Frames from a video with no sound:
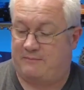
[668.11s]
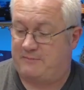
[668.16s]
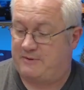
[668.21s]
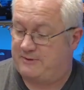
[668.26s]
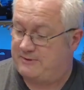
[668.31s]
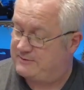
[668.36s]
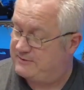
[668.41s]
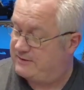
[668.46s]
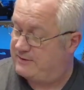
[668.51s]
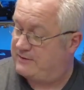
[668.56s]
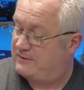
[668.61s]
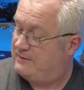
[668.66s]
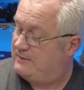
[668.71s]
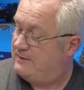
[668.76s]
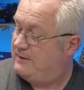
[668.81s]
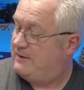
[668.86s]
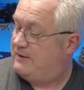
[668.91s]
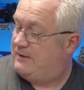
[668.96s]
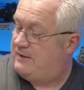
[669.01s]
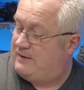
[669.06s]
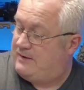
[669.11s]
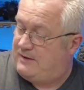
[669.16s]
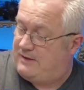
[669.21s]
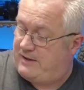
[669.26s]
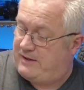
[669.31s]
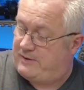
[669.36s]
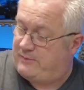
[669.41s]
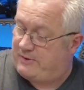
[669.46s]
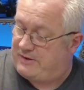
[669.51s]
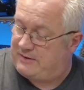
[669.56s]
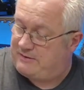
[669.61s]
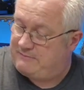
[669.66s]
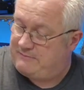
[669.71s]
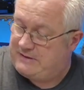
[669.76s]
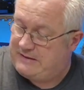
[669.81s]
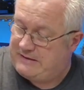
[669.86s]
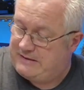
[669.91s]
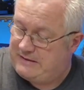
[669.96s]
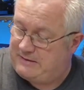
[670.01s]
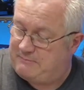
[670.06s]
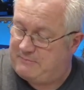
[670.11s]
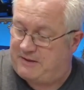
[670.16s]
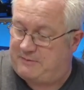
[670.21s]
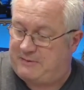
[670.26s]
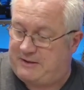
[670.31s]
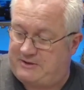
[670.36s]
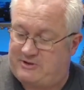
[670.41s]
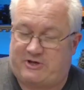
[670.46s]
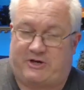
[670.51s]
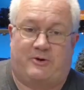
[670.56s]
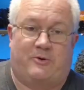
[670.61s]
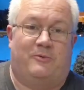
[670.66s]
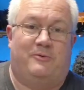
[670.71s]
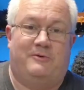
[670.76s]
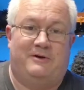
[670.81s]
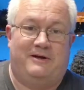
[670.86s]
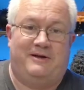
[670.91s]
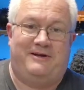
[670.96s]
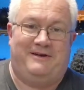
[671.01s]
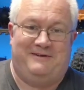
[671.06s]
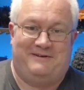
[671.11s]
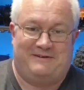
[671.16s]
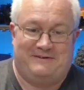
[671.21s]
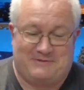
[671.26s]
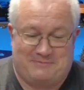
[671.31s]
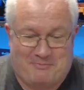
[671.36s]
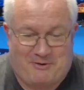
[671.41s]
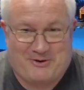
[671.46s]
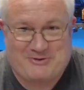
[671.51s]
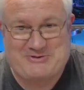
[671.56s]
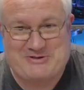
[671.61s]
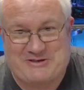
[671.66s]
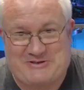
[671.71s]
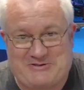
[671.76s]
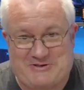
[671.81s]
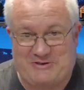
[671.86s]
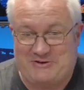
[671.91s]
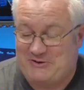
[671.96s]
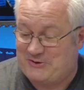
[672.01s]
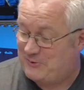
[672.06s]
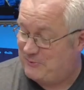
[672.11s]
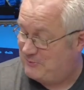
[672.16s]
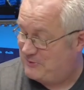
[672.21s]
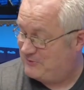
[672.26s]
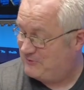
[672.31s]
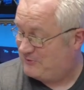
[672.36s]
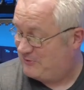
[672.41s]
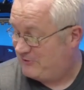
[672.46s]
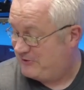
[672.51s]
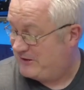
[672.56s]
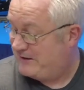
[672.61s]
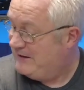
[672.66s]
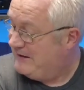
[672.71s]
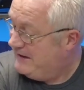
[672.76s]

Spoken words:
But yeah, anyway, made me chuckle. It's my sense of humour. Sorry.